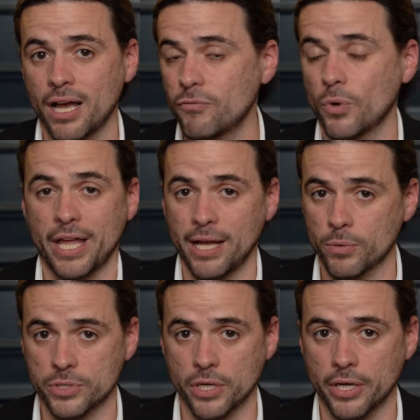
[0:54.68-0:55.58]
of what the hell
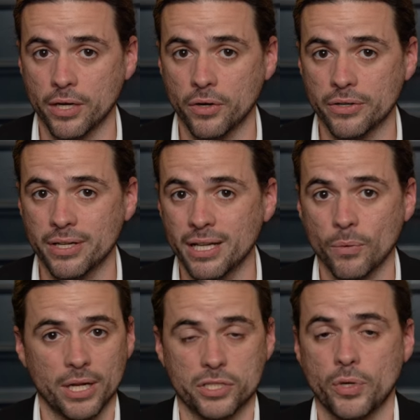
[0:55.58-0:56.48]
was going on
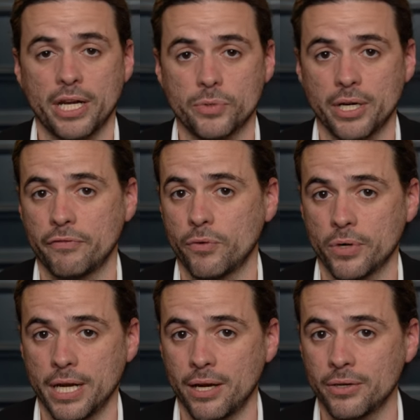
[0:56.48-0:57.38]
Whereas 2024
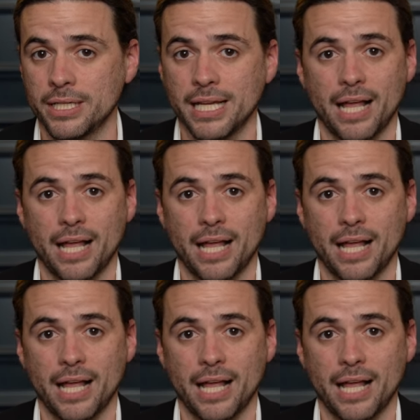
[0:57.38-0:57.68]
now,